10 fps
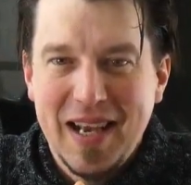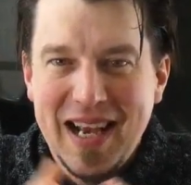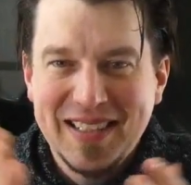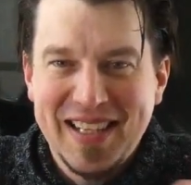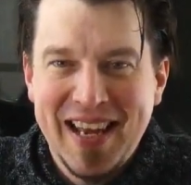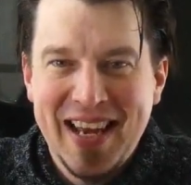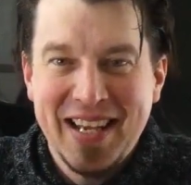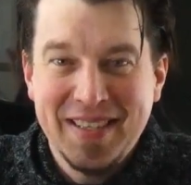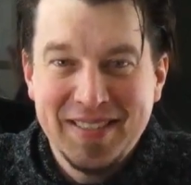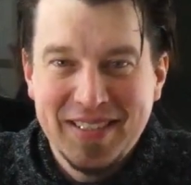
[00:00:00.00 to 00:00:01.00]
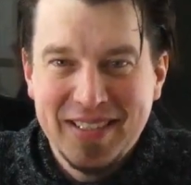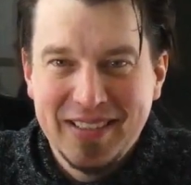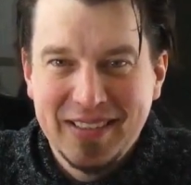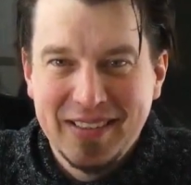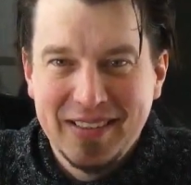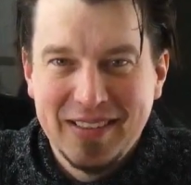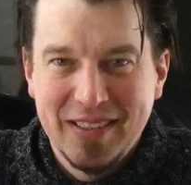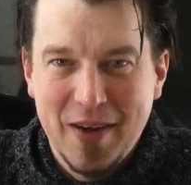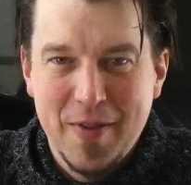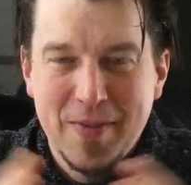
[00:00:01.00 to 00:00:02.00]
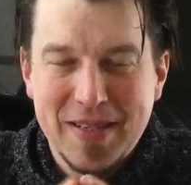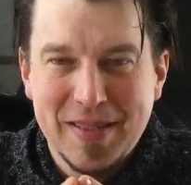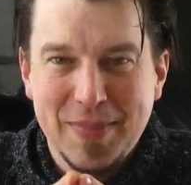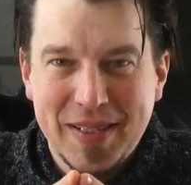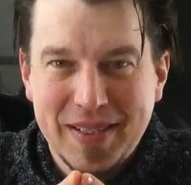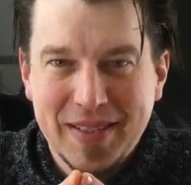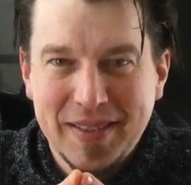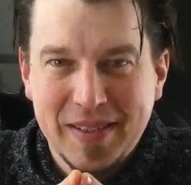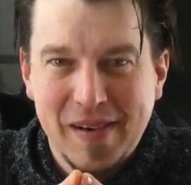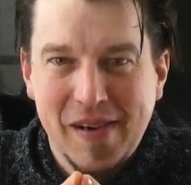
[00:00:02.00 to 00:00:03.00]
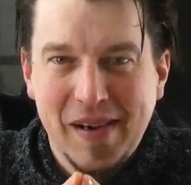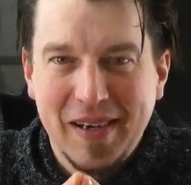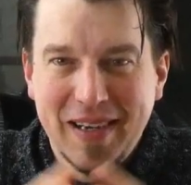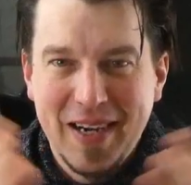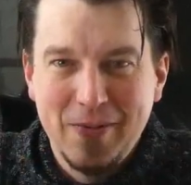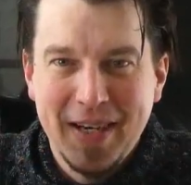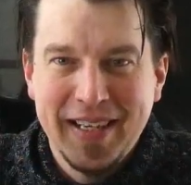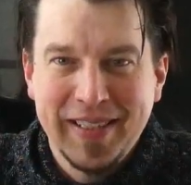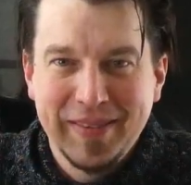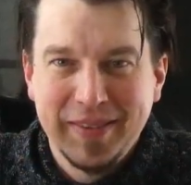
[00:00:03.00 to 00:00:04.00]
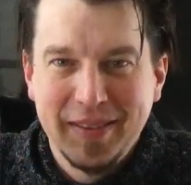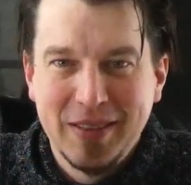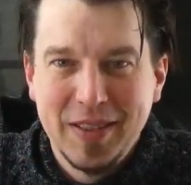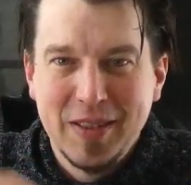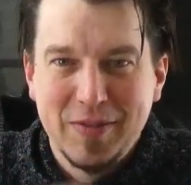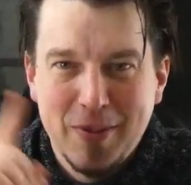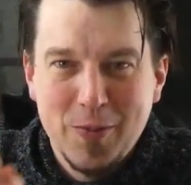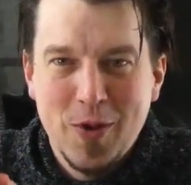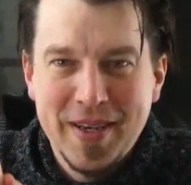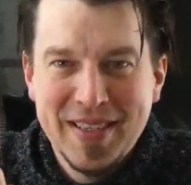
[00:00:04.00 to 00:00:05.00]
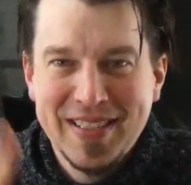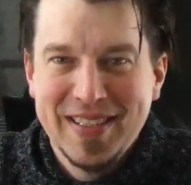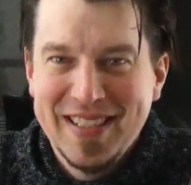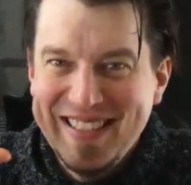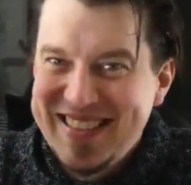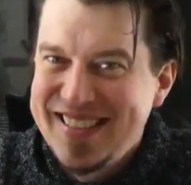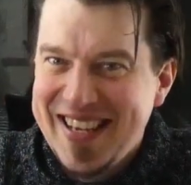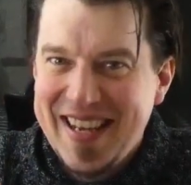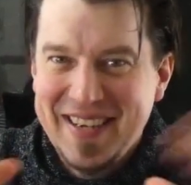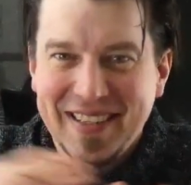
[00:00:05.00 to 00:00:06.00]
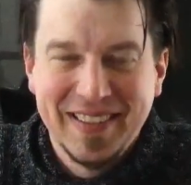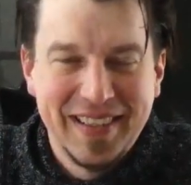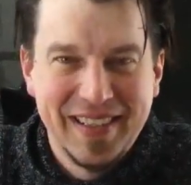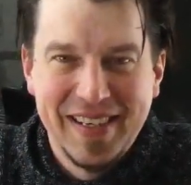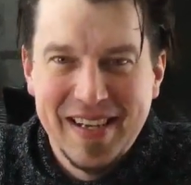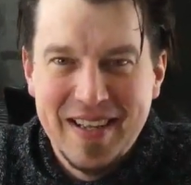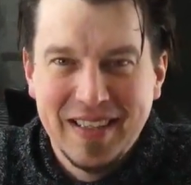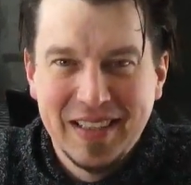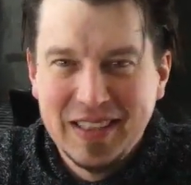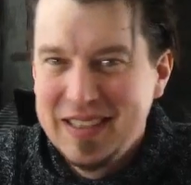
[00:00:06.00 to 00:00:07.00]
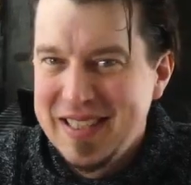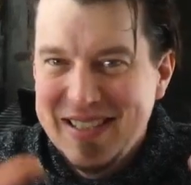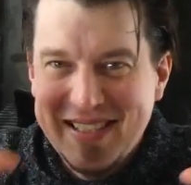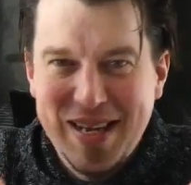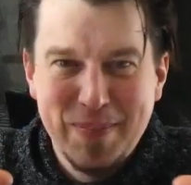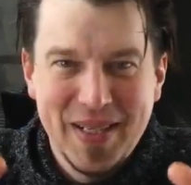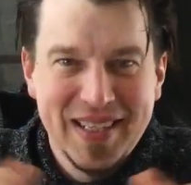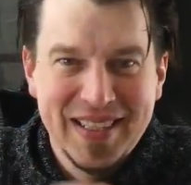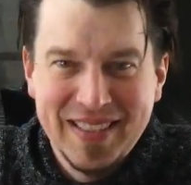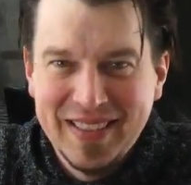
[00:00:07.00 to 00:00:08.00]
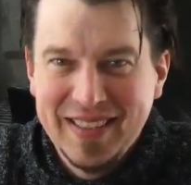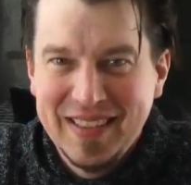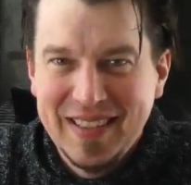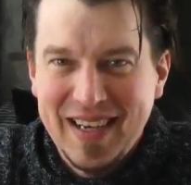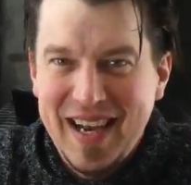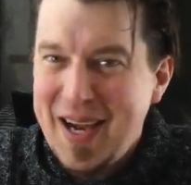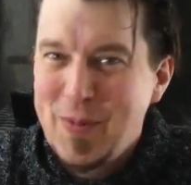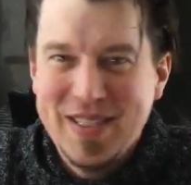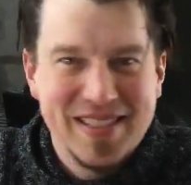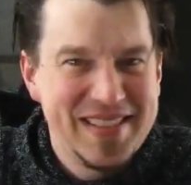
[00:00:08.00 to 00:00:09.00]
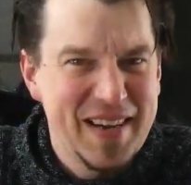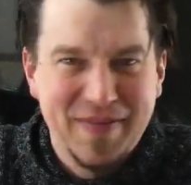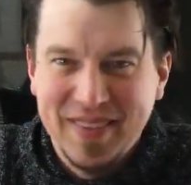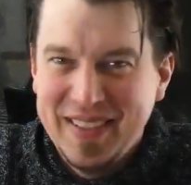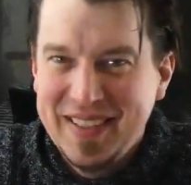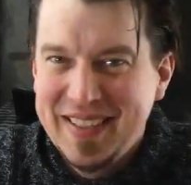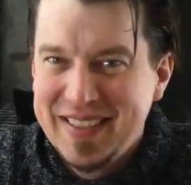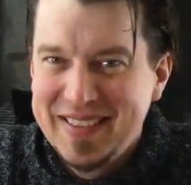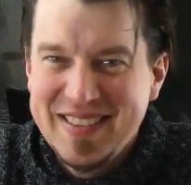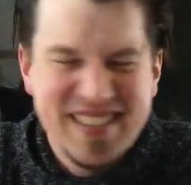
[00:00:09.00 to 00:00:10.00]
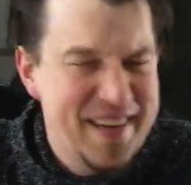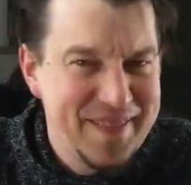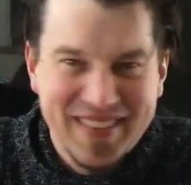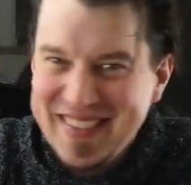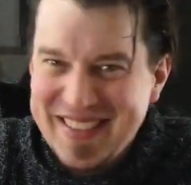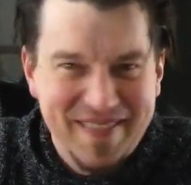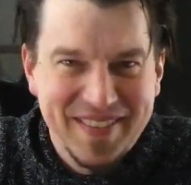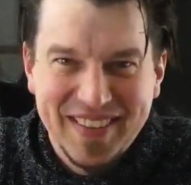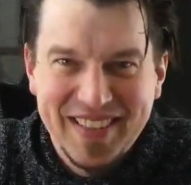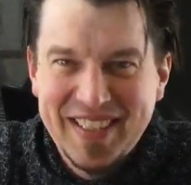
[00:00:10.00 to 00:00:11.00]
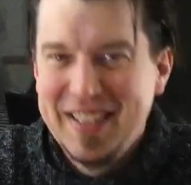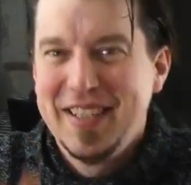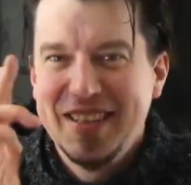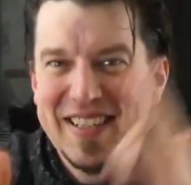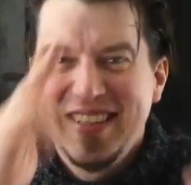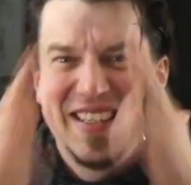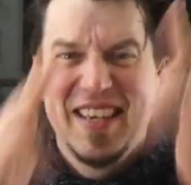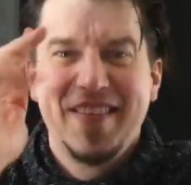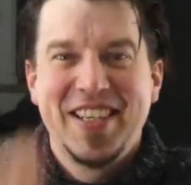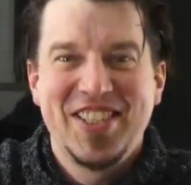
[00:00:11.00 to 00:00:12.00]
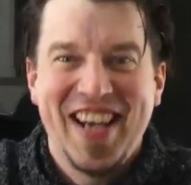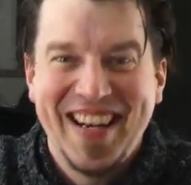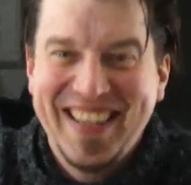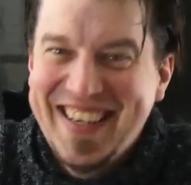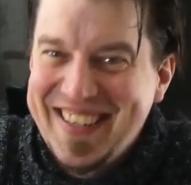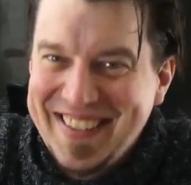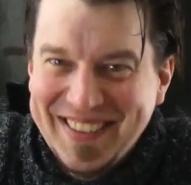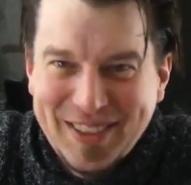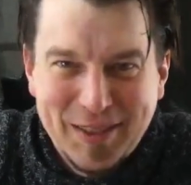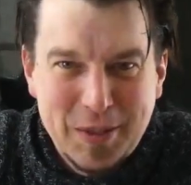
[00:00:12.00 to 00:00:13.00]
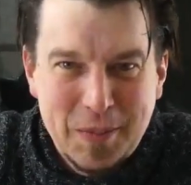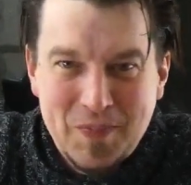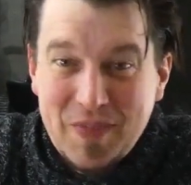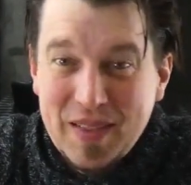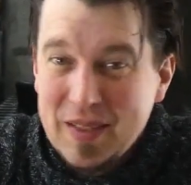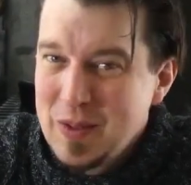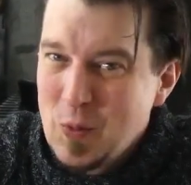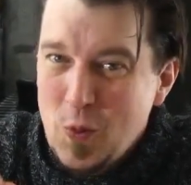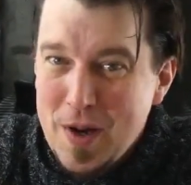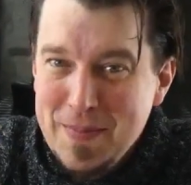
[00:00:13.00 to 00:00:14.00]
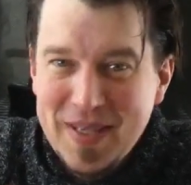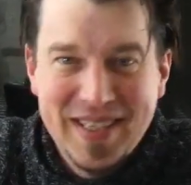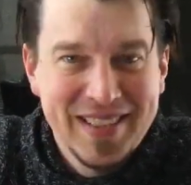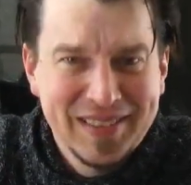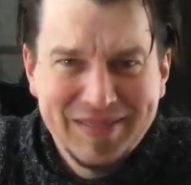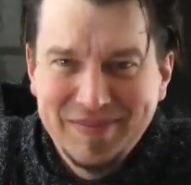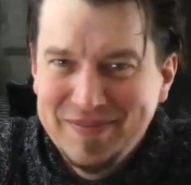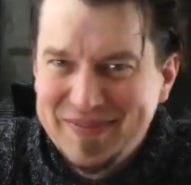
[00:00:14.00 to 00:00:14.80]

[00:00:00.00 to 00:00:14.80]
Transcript: at the end of the recipe, I rate it from 1 to 10. 10 being, I would definitely give it a shot again. 1 being,